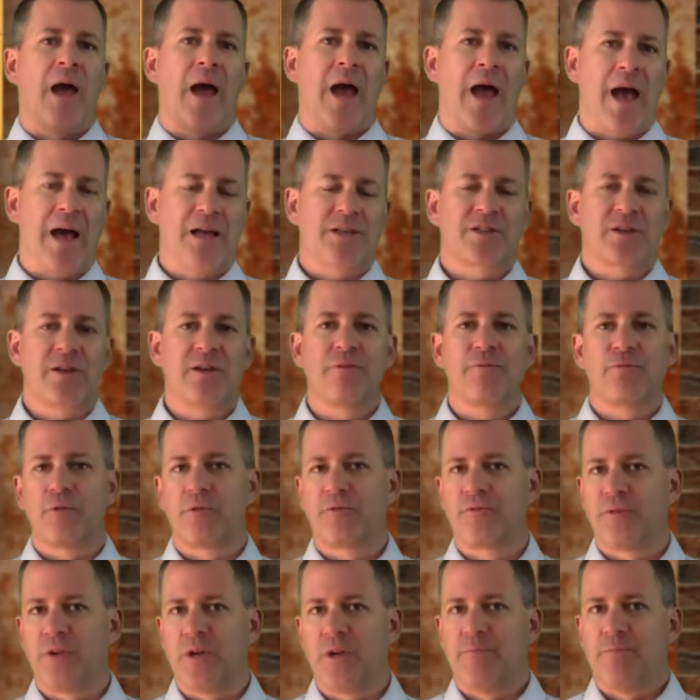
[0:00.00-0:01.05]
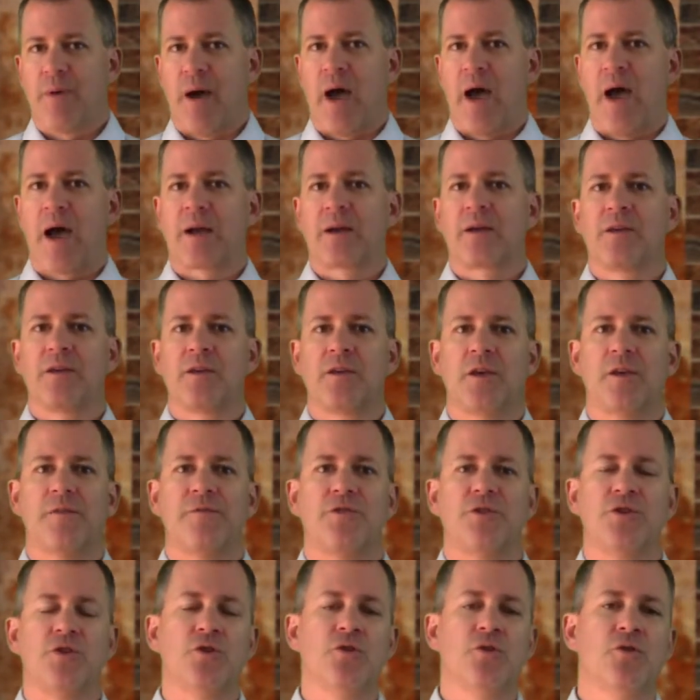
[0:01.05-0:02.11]
Asking for feedback
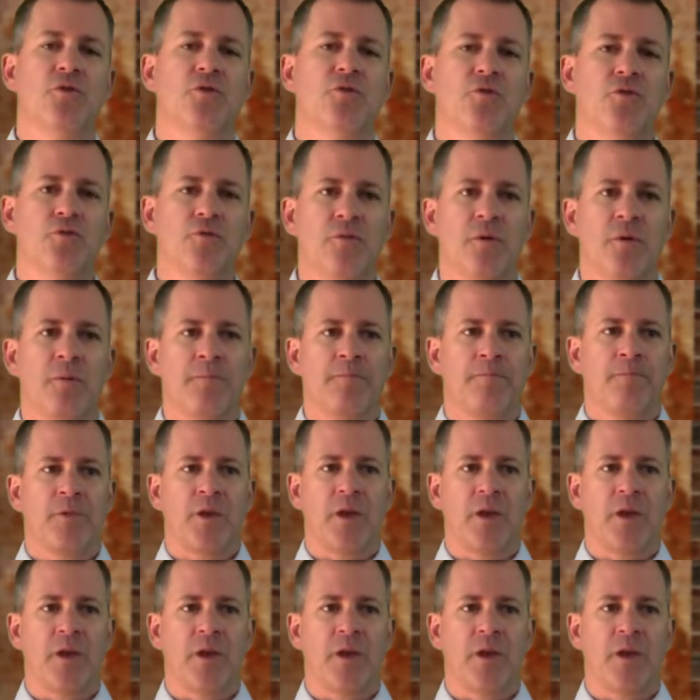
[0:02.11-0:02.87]
gives you